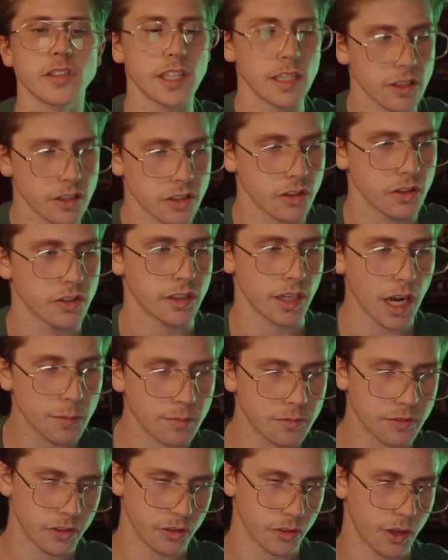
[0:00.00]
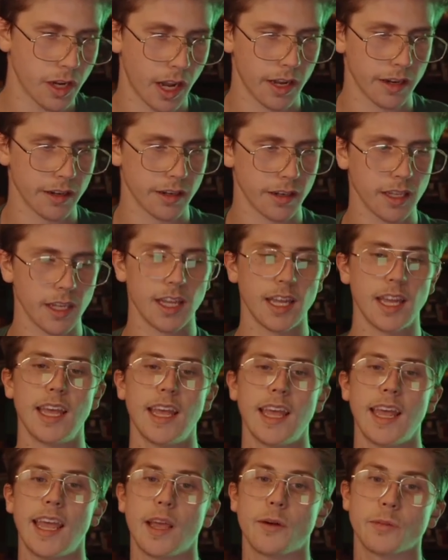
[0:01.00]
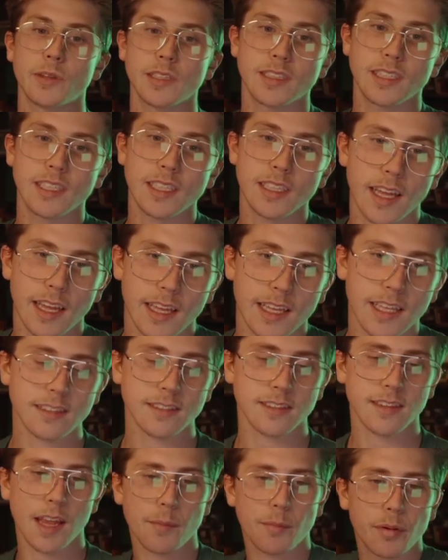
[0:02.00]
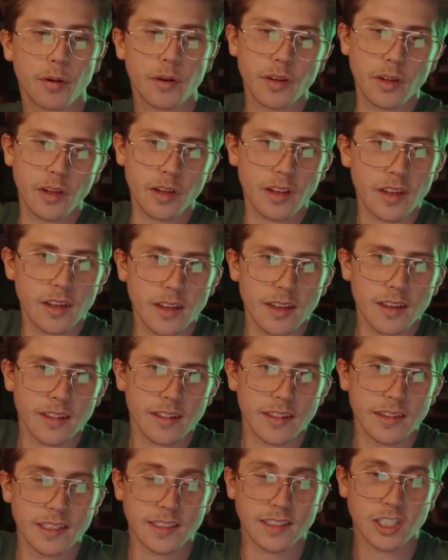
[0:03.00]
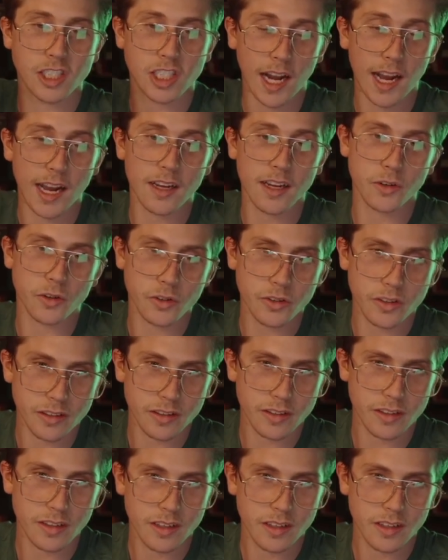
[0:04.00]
Sinister is up to, kind of, and we see that he's like put this child